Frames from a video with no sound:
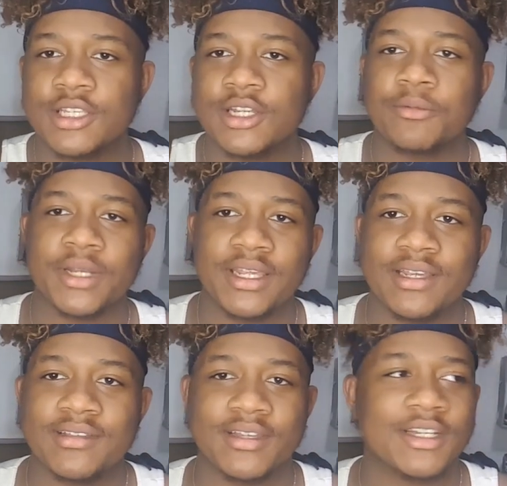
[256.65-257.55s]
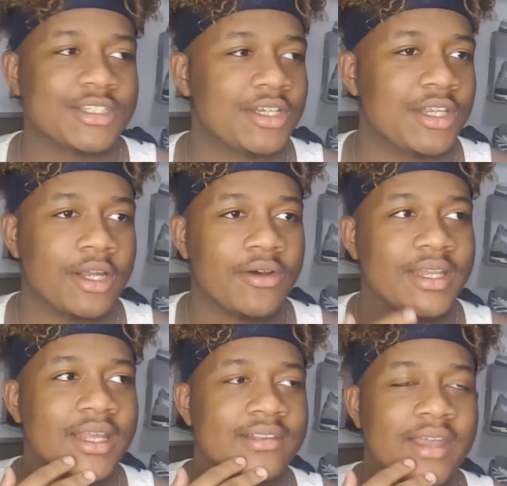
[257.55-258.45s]
You know when a heat signature, you know,
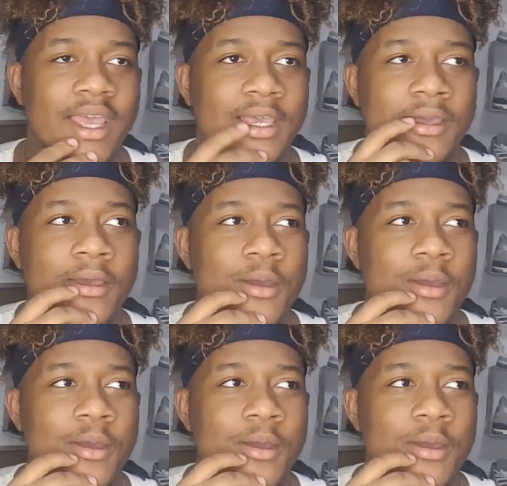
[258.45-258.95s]
it gets like,